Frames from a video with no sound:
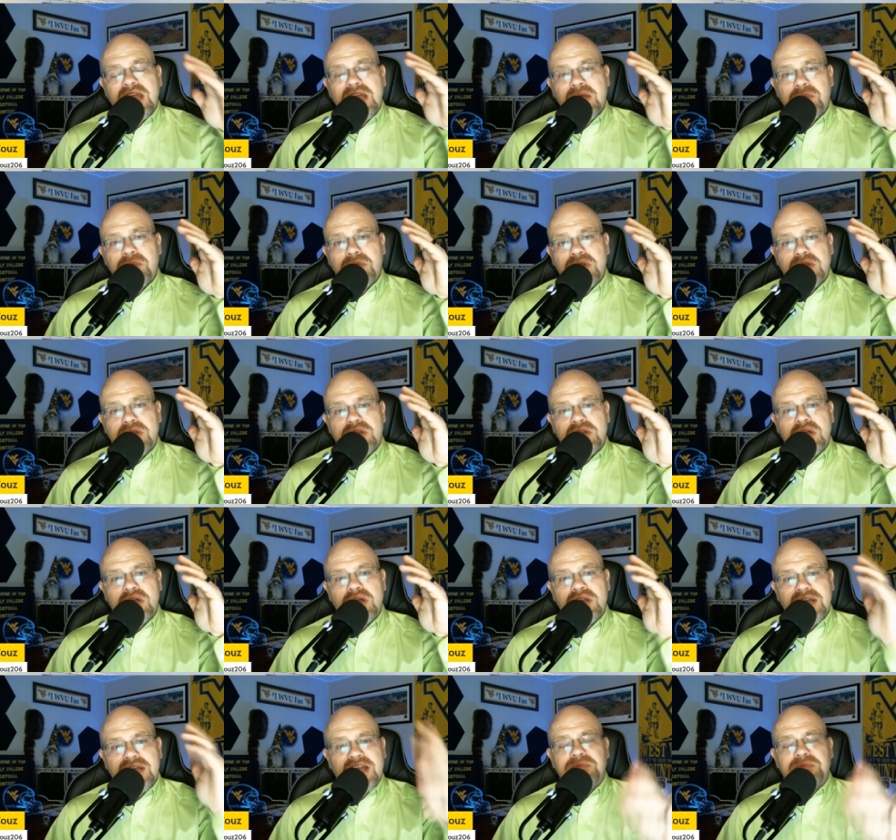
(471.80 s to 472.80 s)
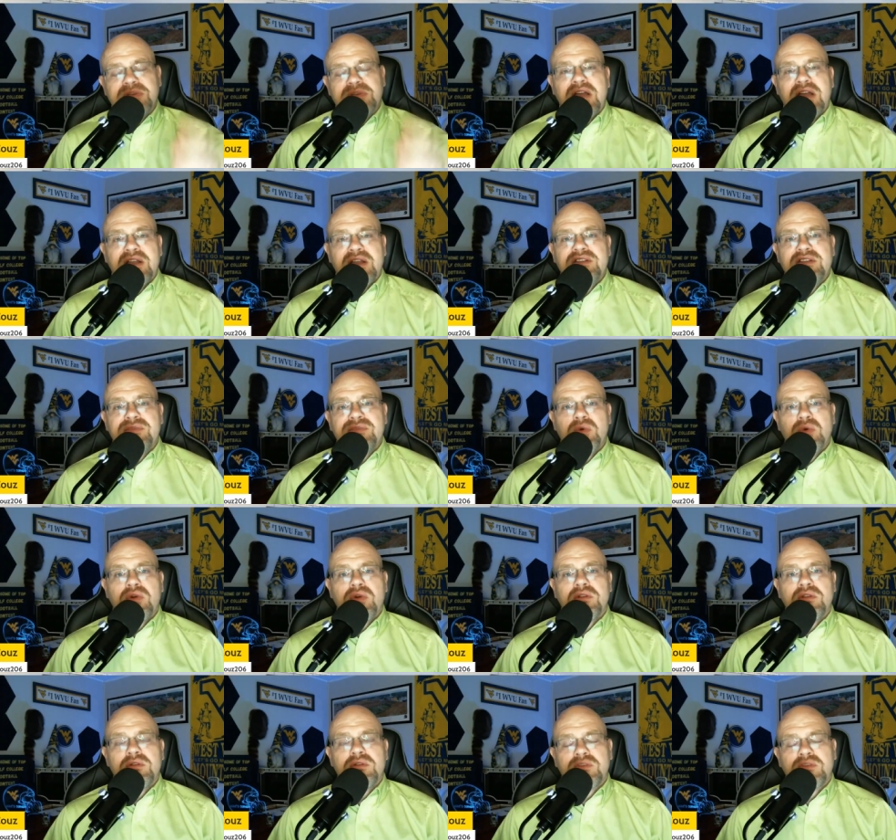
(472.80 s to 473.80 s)
But last but not least, if you
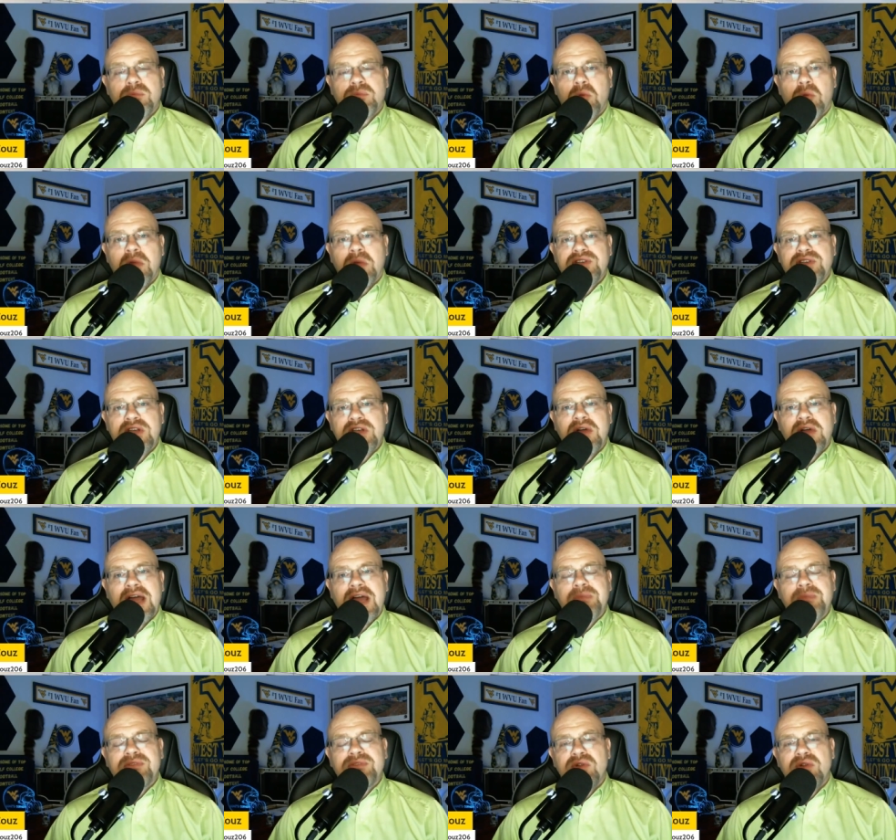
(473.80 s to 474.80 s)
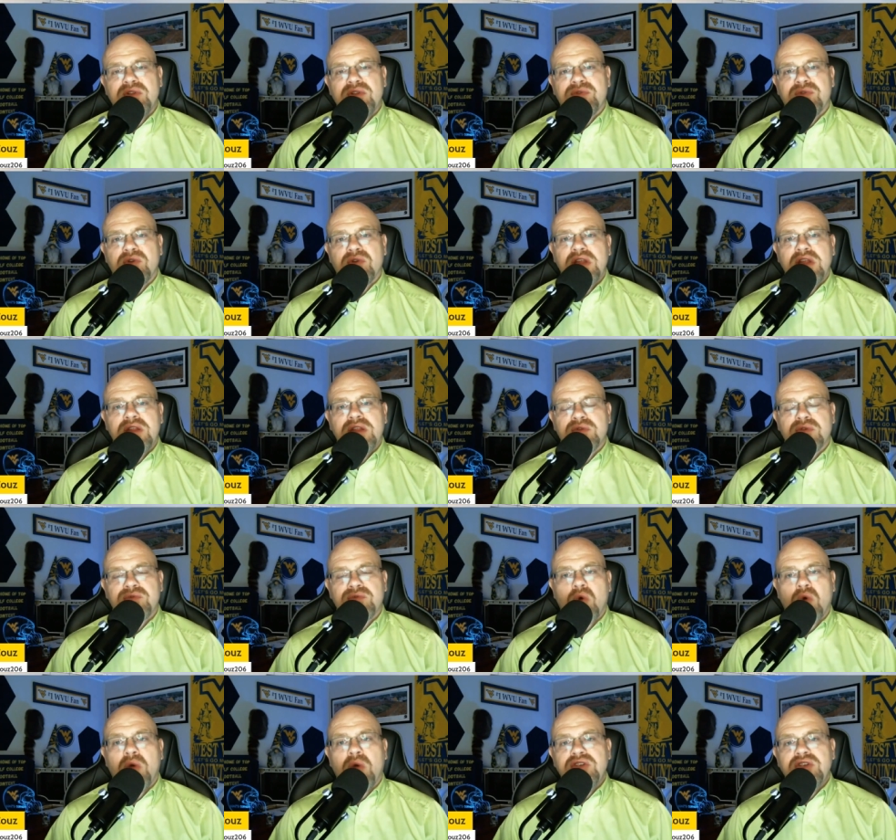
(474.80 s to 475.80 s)
want to support my channel absolutely free, there's
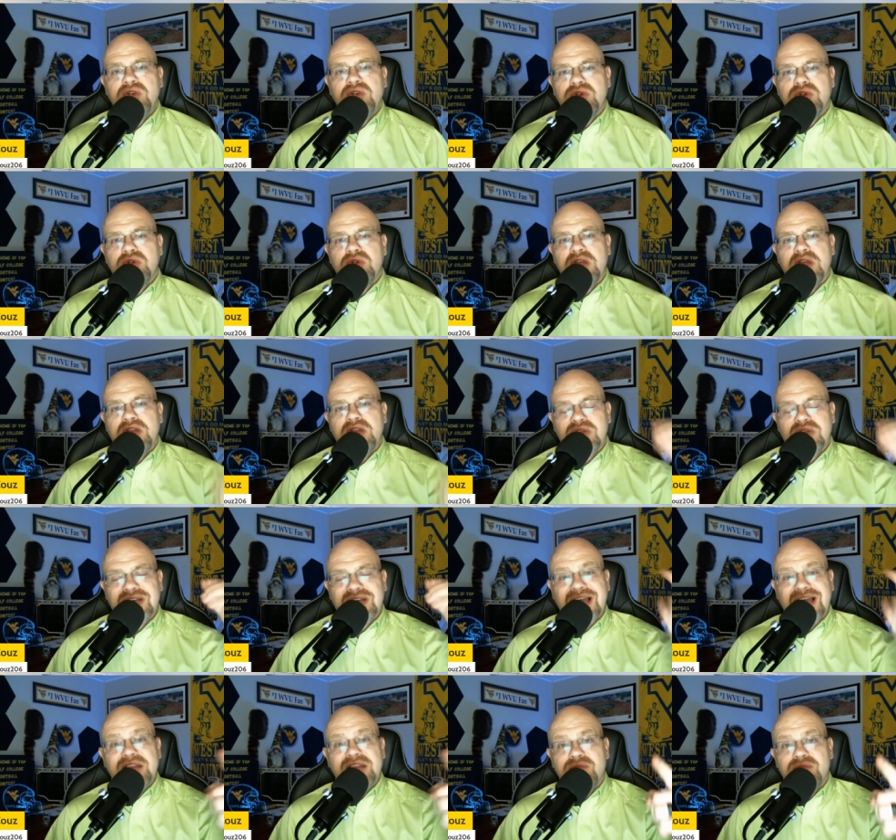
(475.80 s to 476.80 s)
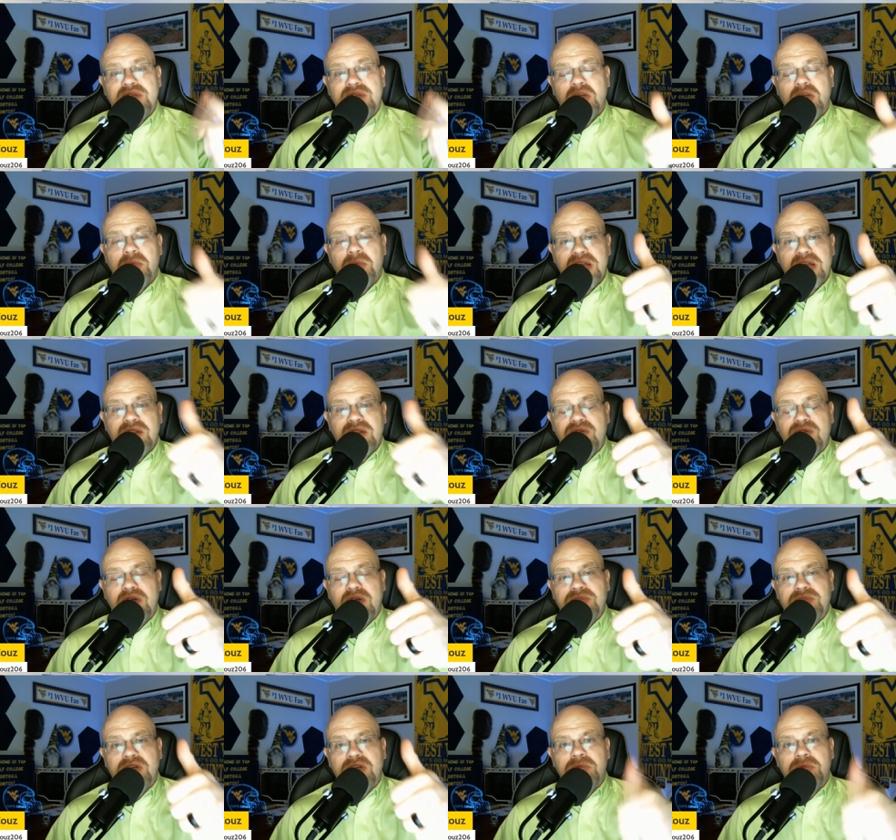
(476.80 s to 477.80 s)
four ways you can do that. You can like the video by hitting the
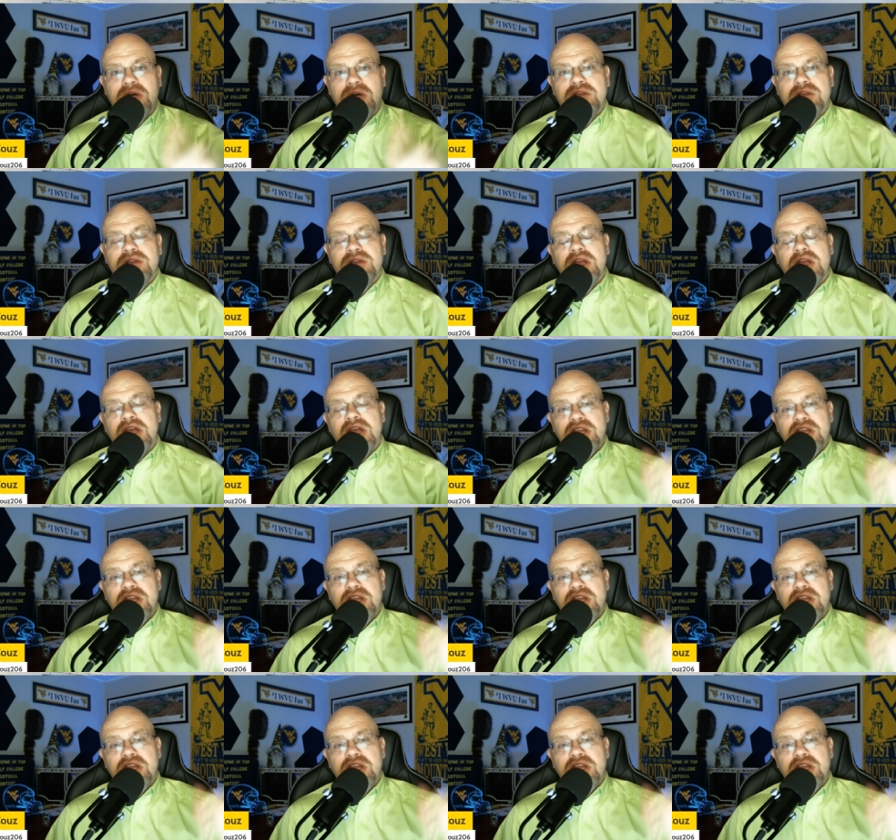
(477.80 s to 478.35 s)
thumbs up button.